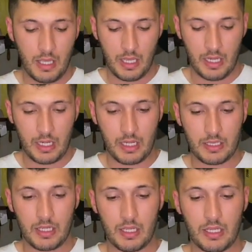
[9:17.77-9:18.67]
and this
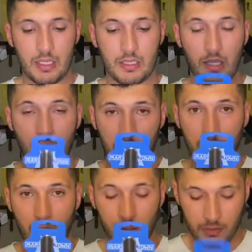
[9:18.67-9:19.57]
is
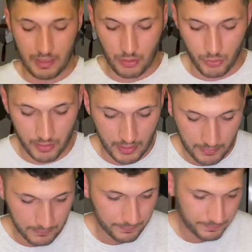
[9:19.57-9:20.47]
Marshalltown
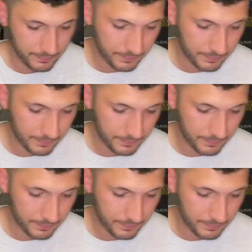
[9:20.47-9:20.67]
jointer.